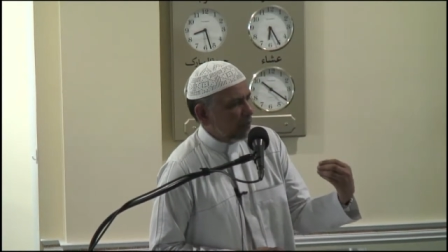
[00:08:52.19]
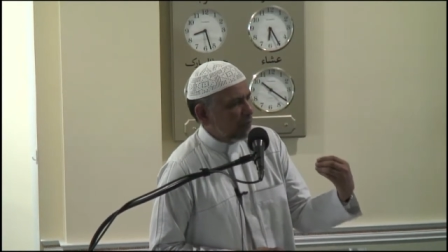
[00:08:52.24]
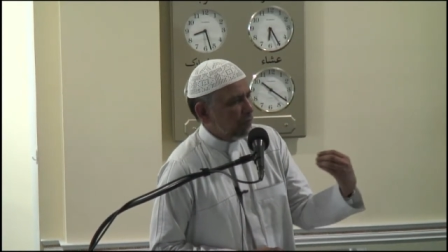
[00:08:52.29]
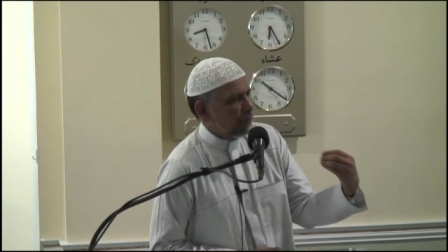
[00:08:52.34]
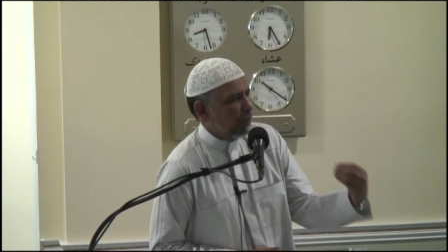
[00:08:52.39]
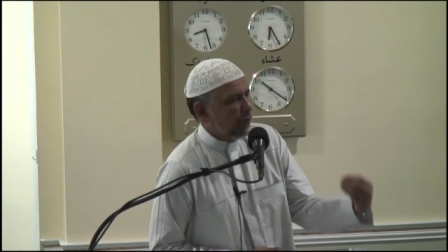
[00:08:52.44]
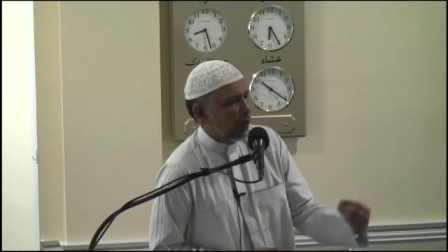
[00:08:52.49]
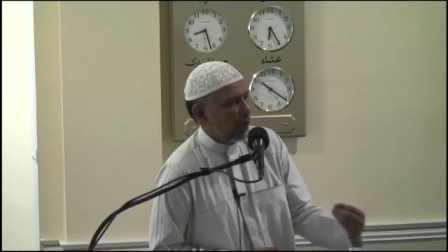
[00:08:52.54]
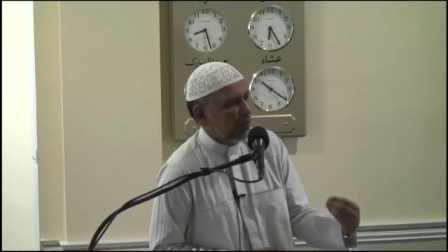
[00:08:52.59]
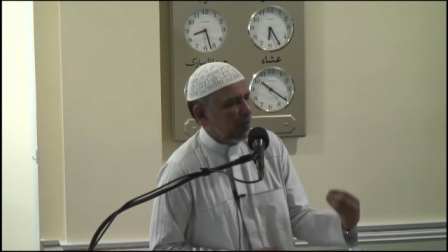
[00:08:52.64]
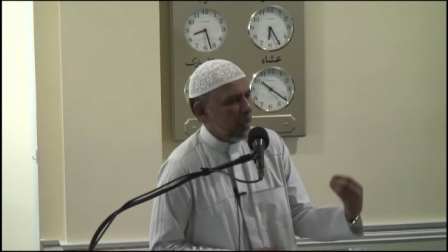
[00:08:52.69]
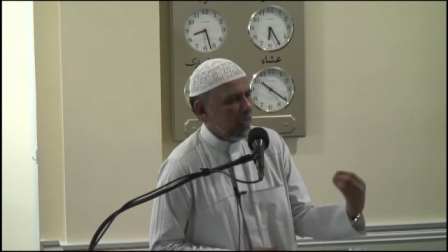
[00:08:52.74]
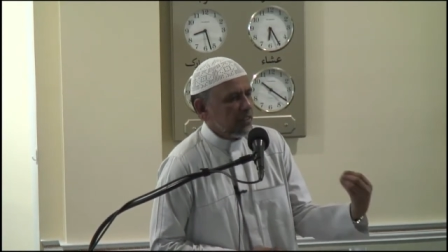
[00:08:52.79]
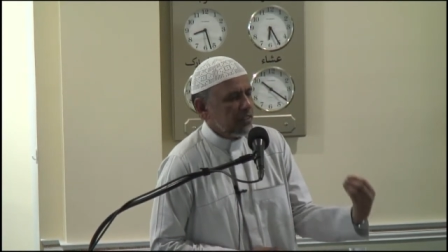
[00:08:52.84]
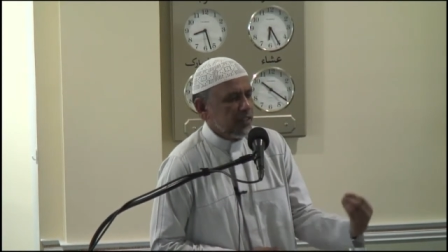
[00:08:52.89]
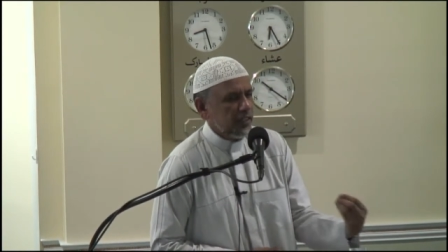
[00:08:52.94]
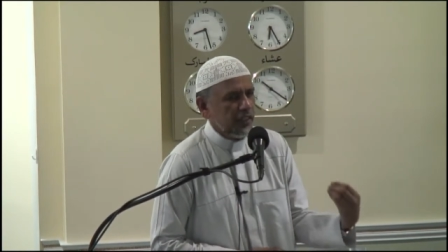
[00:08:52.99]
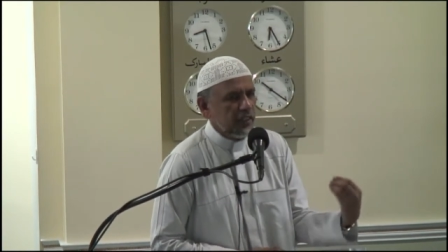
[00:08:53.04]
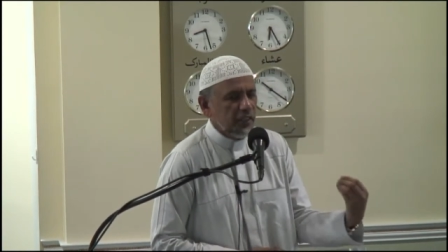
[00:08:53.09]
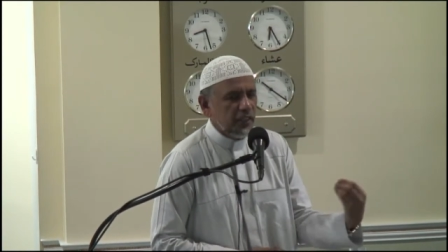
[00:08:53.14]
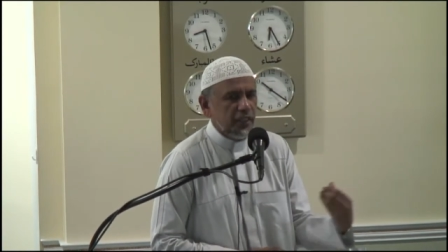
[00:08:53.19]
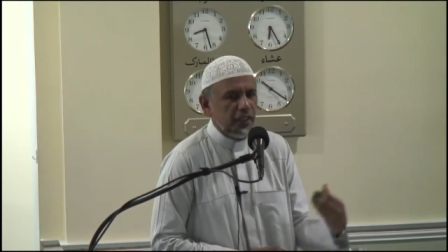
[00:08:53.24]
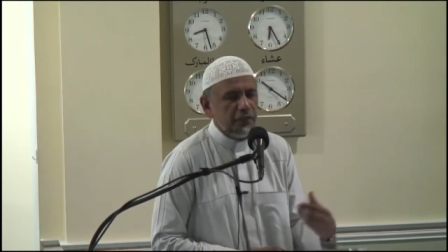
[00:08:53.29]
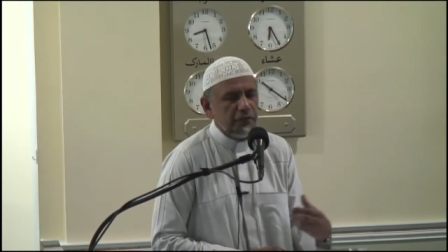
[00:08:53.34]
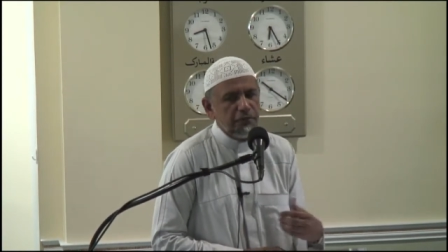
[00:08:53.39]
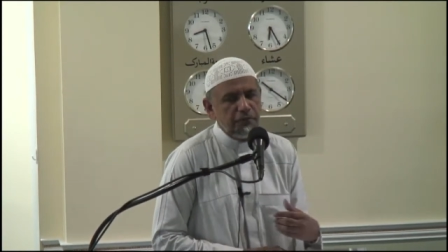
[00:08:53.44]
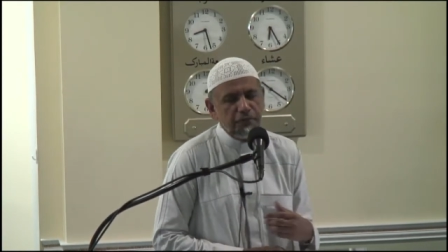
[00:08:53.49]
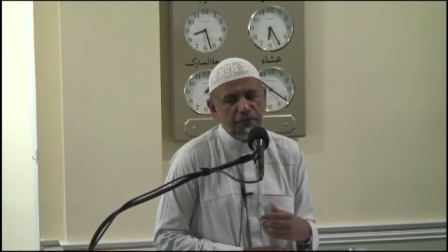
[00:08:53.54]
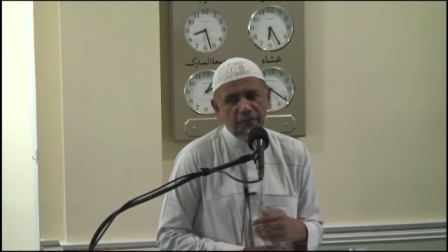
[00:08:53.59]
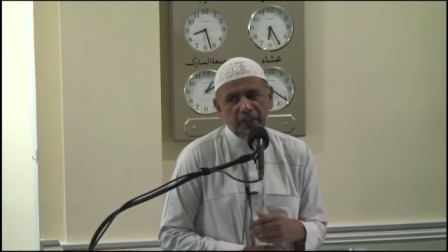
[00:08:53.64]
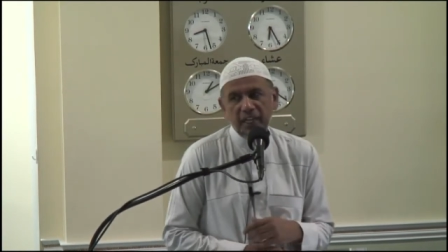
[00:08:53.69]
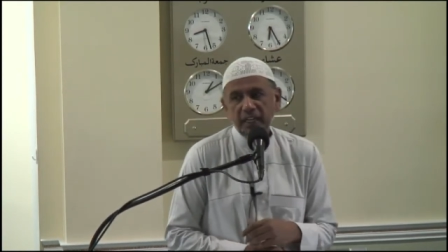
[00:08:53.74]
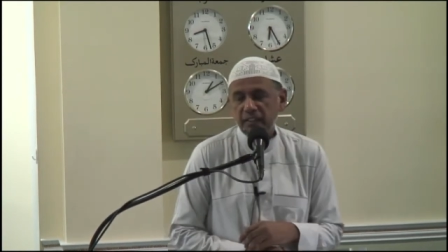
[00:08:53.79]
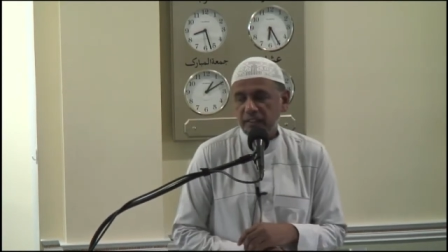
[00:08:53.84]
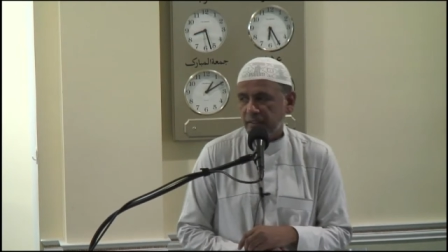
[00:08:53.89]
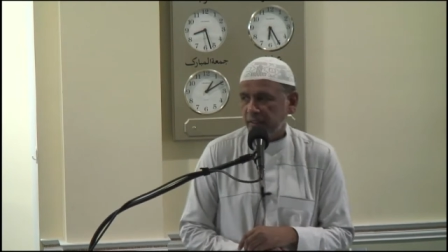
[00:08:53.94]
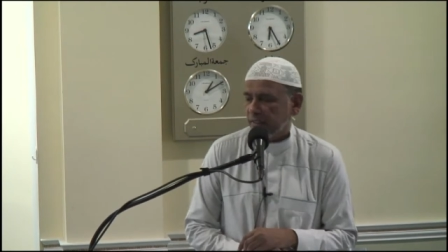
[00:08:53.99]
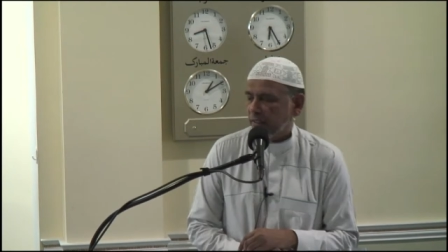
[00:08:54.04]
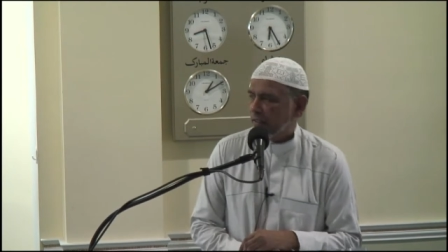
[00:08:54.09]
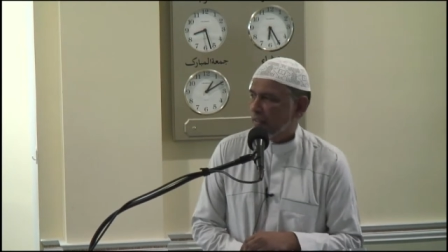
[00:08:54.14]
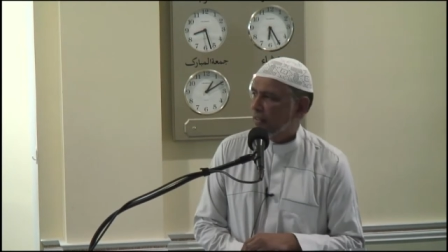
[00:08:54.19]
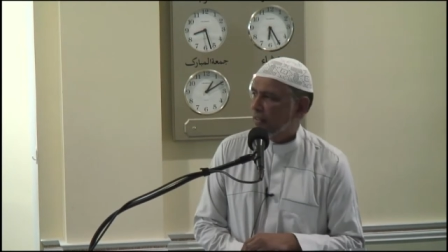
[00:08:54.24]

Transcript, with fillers: firmness in their faith.